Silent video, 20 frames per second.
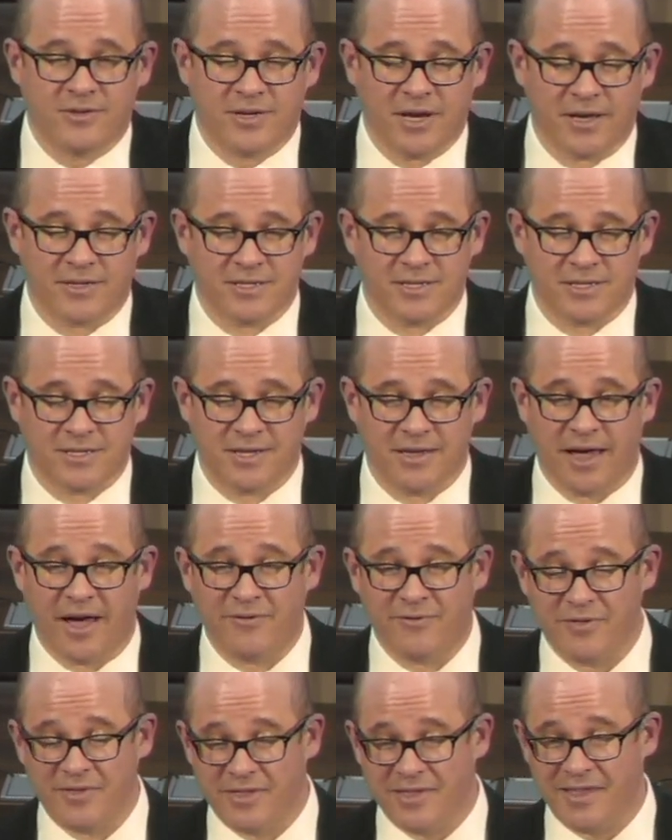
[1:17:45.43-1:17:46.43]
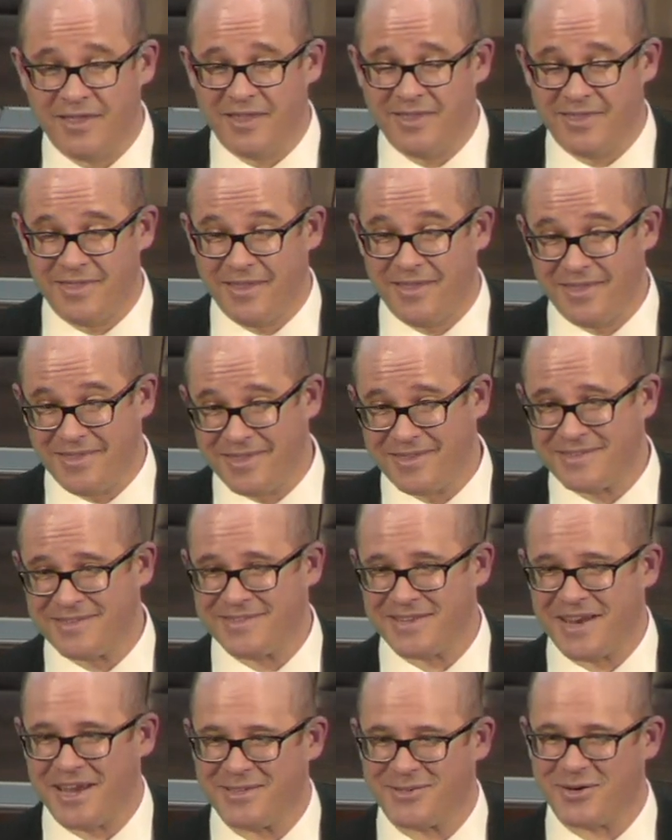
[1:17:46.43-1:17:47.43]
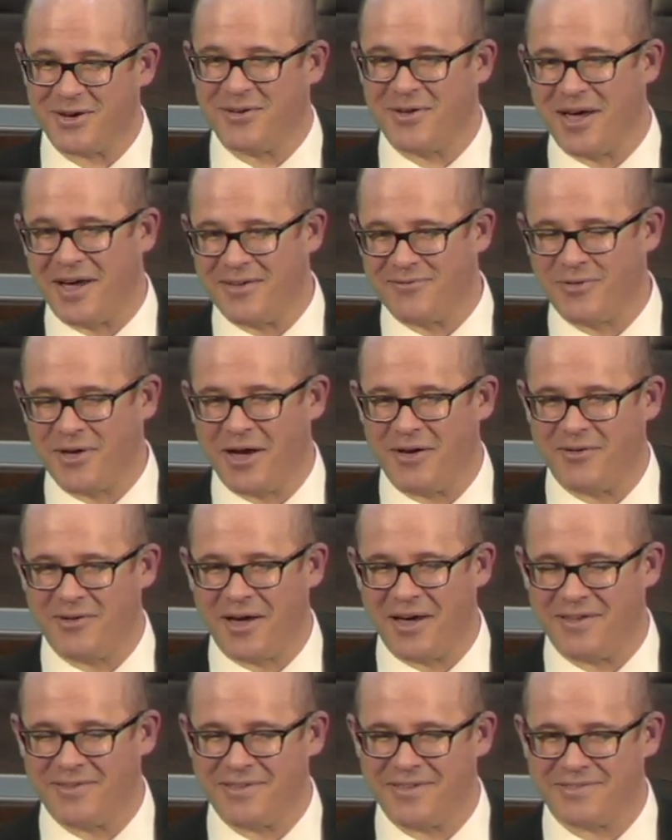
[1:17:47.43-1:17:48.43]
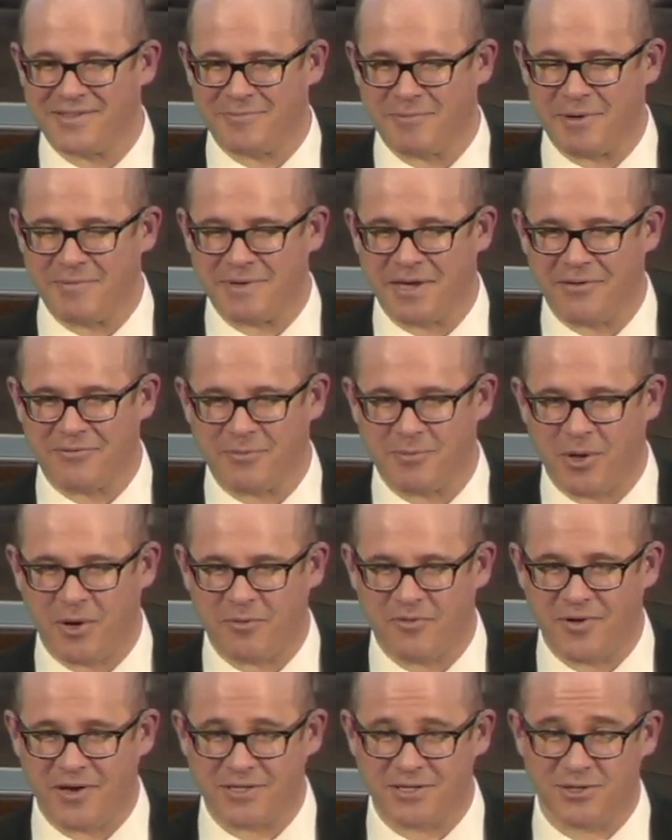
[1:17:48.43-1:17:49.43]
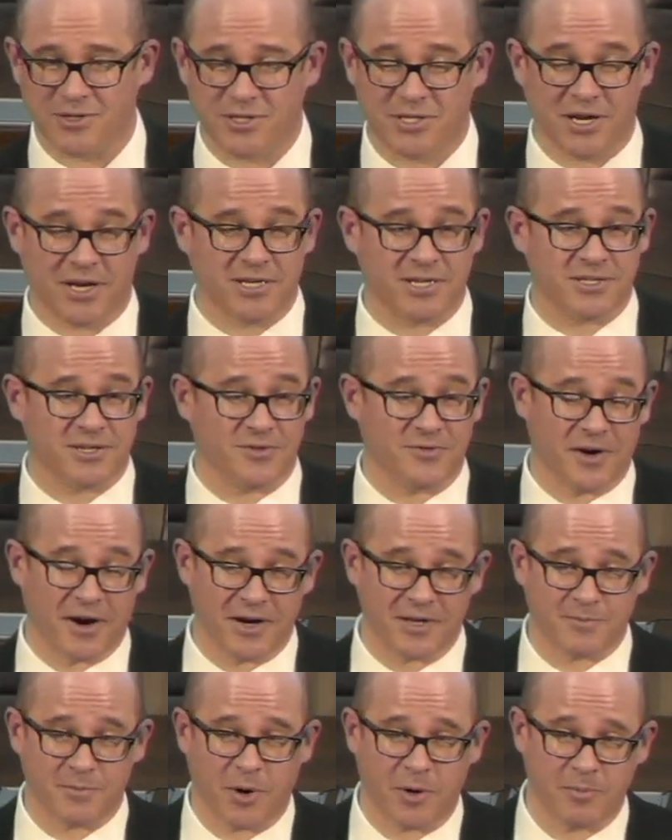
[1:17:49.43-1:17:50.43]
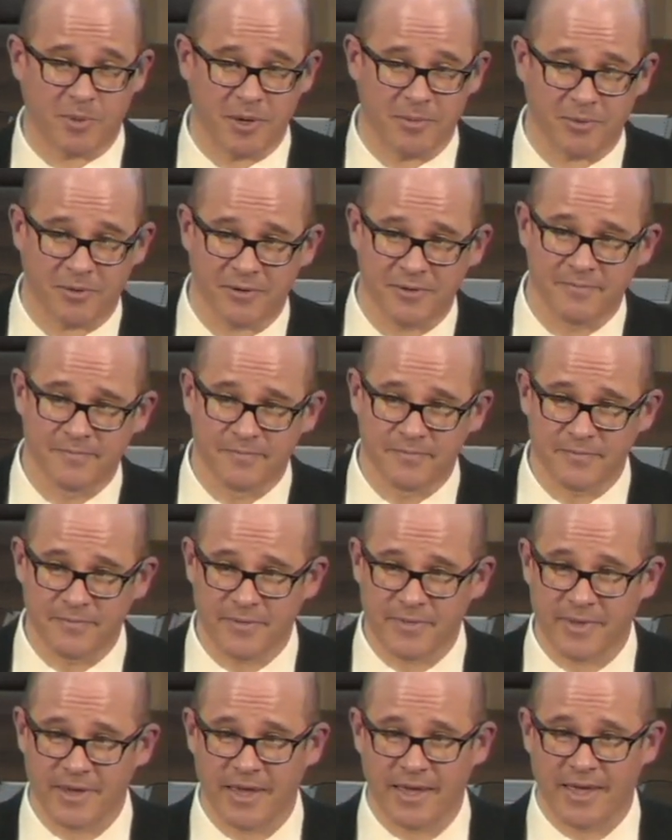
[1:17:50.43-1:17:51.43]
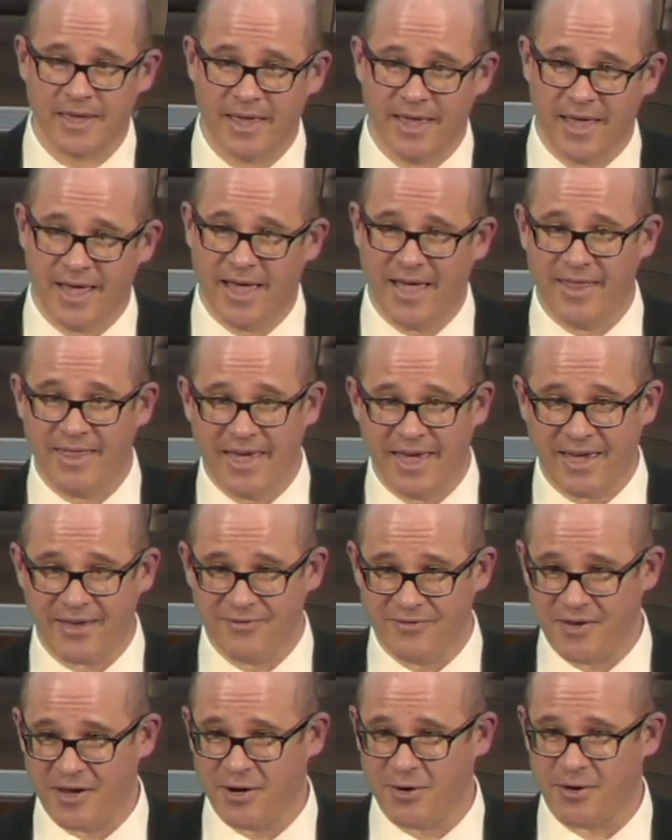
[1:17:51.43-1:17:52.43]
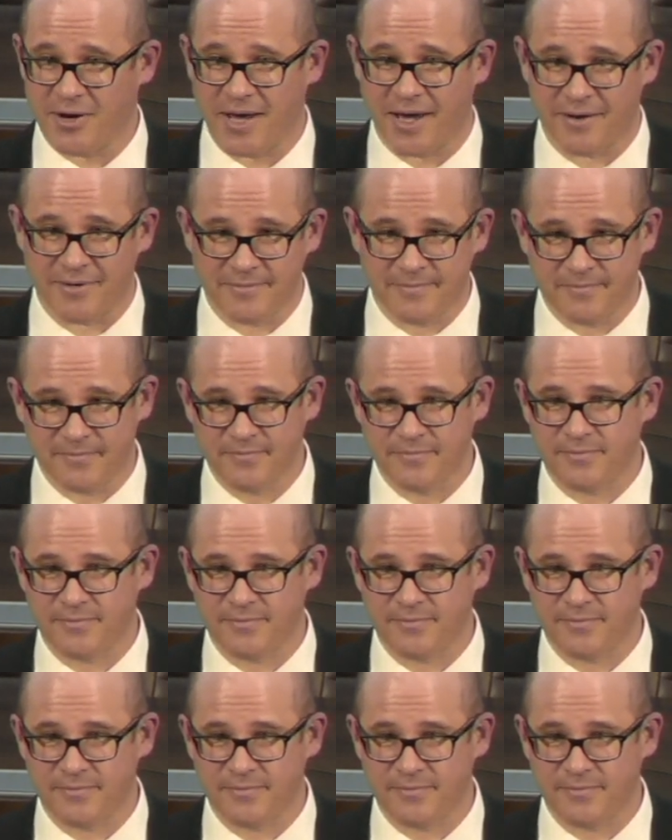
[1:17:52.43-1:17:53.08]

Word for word: This is an answer I sometimes get from law professors. Judges are very smart people, and they can figure it out.